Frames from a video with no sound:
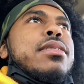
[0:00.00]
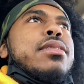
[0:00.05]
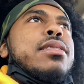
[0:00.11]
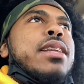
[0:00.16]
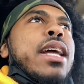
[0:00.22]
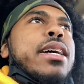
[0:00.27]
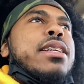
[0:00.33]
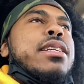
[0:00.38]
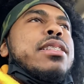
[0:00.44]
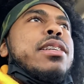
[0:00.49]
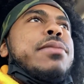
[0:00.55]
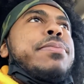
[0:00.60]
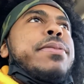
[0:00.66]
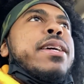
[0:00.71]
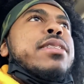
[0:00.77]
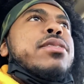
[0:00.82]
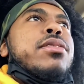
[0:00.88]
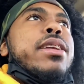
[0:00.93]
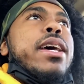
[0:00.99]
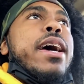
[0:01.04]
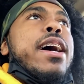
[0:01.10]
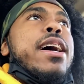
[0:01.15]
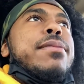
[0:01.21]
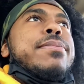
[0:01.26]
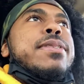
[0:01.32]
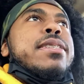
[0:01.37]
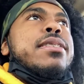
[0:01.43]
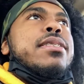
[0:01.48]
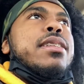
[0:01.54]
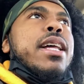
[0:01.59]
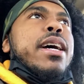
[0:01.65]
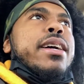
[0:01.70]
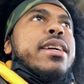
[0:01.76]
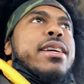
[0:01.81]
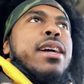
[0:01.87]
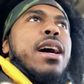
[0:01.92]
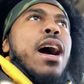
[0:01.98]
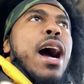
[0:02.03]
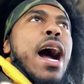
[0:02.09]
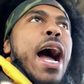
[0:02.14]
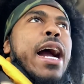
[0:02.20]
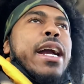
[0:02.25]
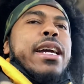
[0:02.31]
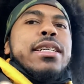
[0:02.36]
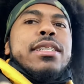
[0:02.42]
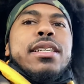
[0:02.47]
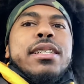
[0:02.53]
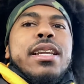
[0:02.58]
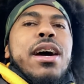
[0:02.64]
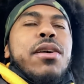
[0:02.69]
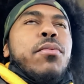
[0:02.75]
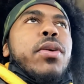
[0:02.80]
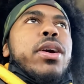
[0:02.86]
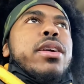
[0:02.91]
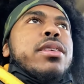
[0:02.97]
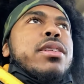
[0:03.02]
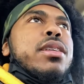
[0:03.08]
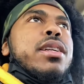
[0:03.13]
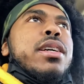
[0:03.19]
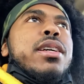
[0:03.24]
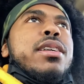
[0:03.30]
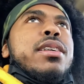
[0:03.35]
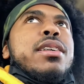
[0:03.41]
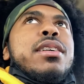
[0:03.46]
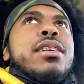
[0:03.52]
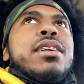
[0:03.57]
like the GPS on the app is like I guess it's not working today,